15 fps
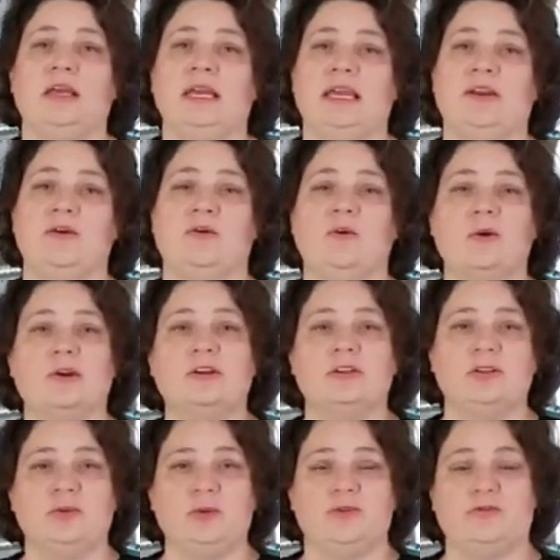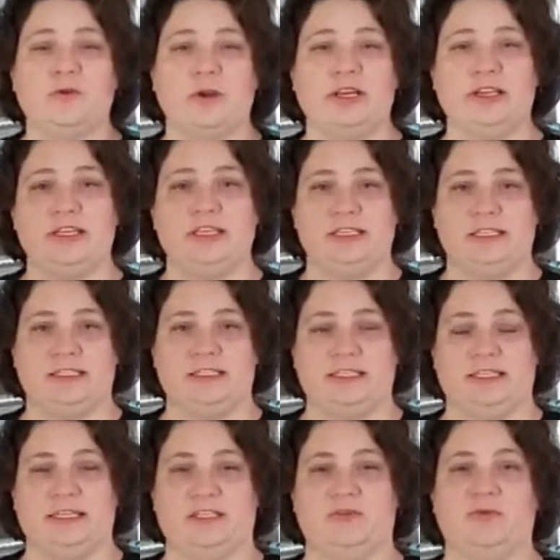in order to avoid the
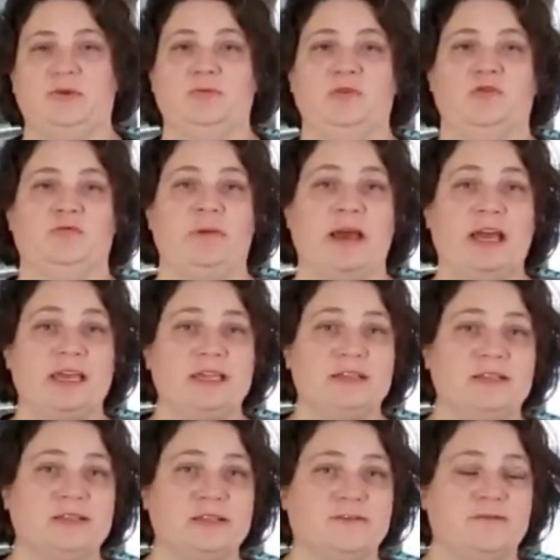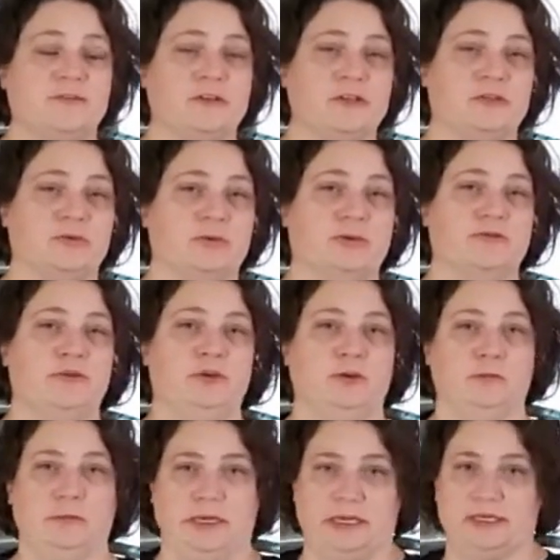dizziness, we move back into the first rule of
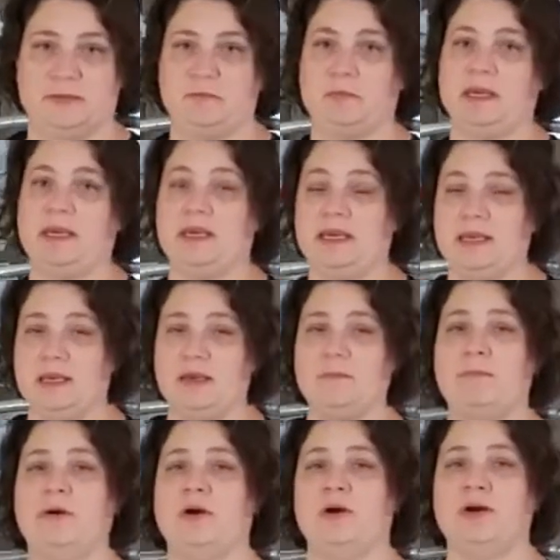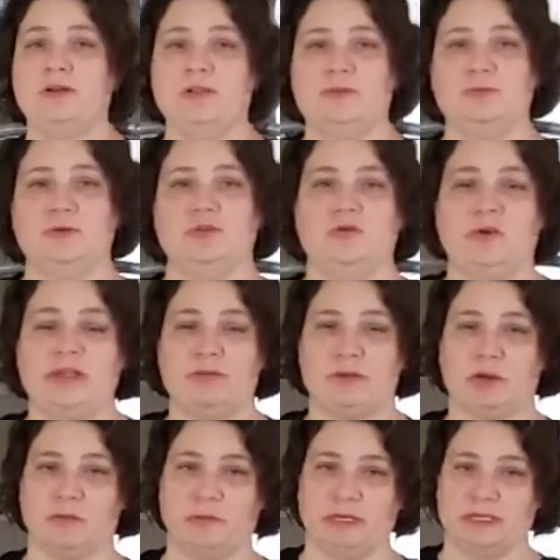hoop piece, P, pulse, move with
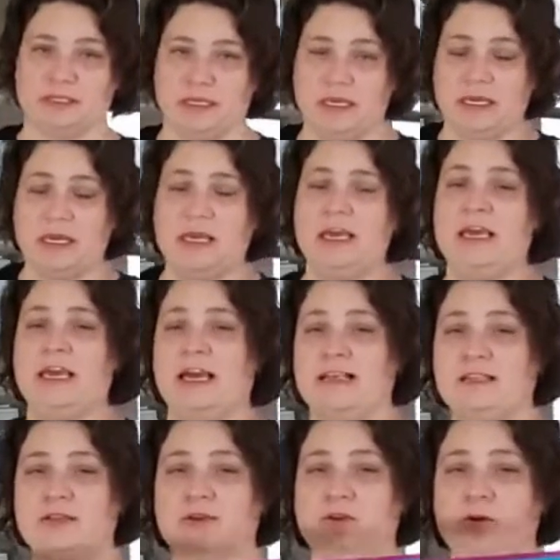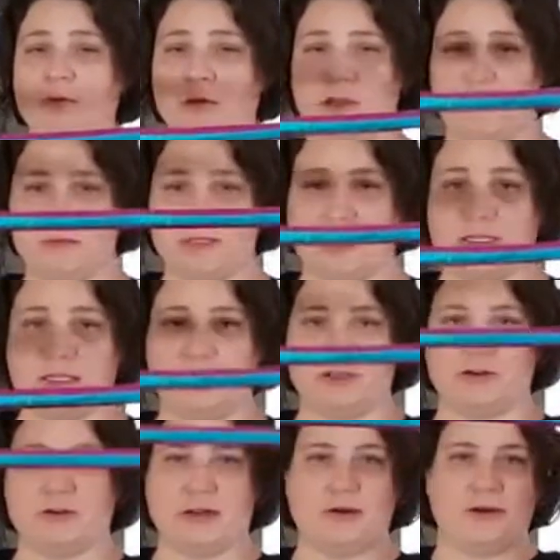purpose. As the hoop comes onto the
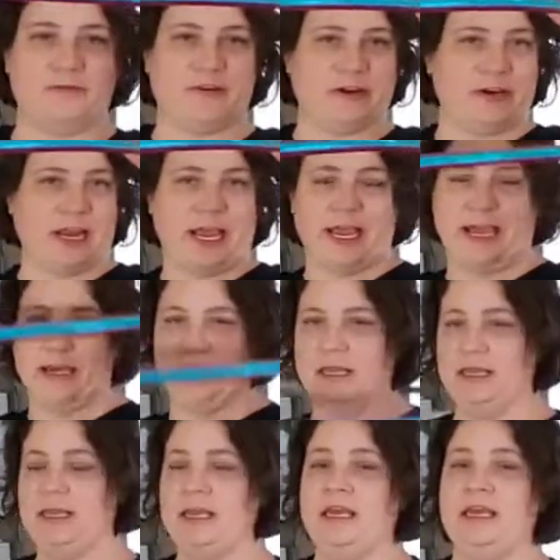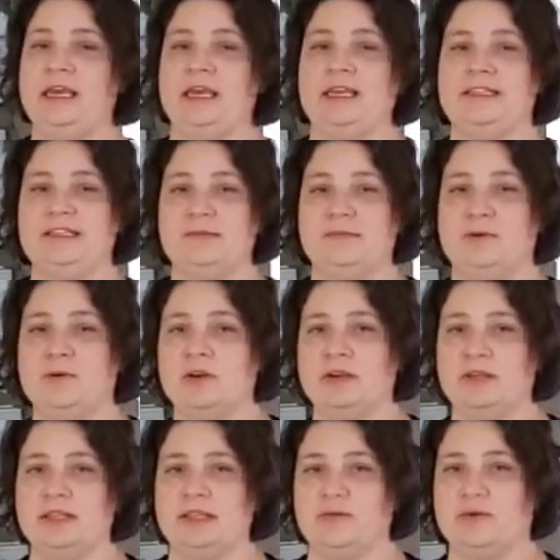crown of our head, it's
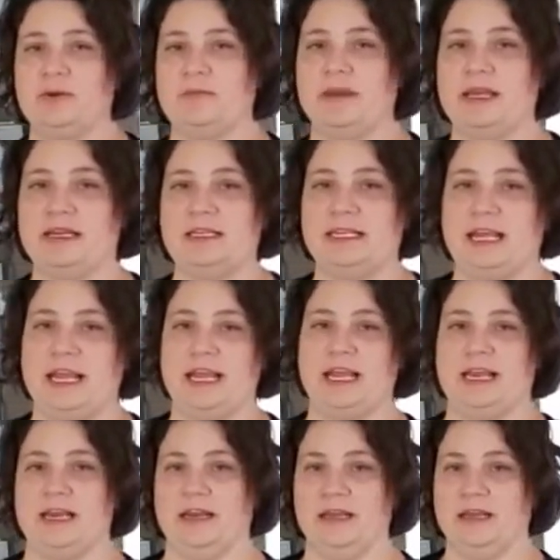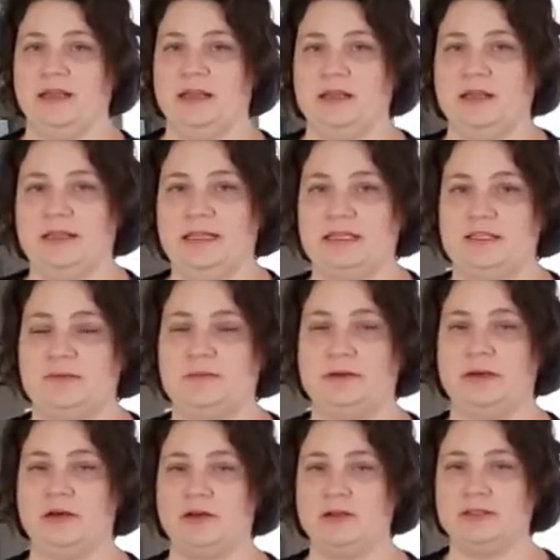important that we maintain this
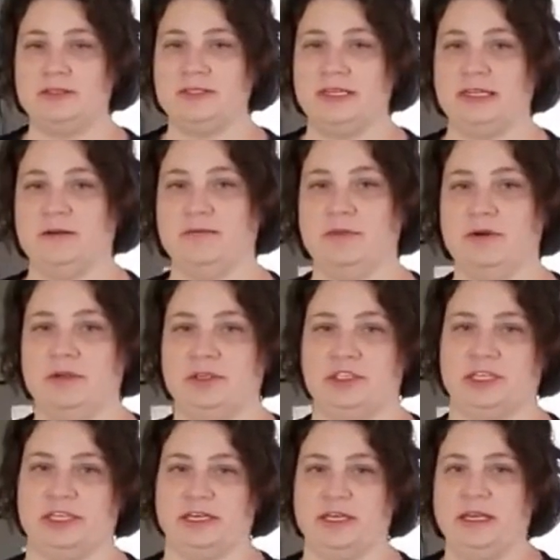pulsing motion